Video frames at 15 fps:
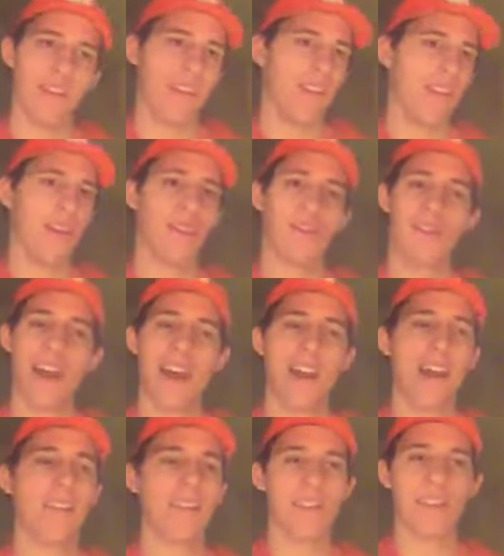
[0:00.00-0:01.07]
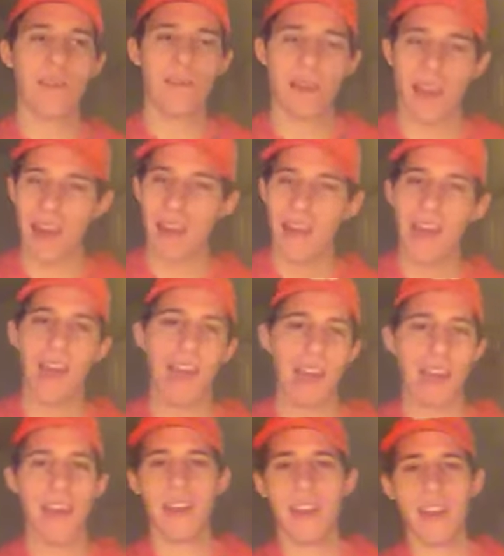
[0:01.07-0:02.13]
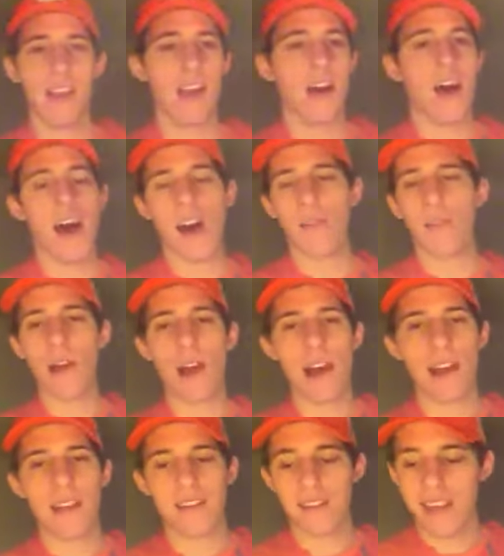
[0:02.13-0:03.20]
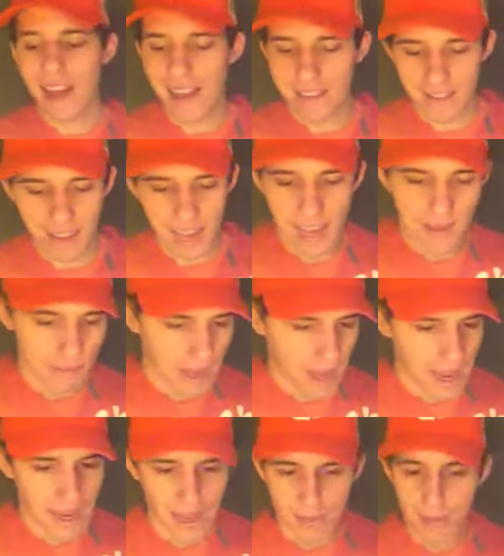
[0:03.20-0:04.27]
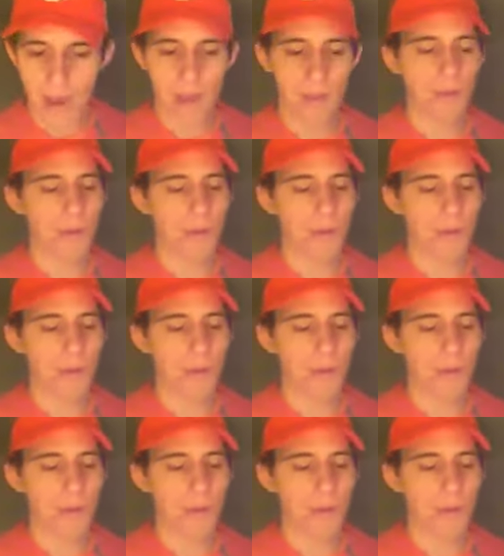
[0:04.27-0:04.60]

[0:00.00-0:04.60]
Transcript: You know, shout out to you, man. And Hot Rod's last game, man, he played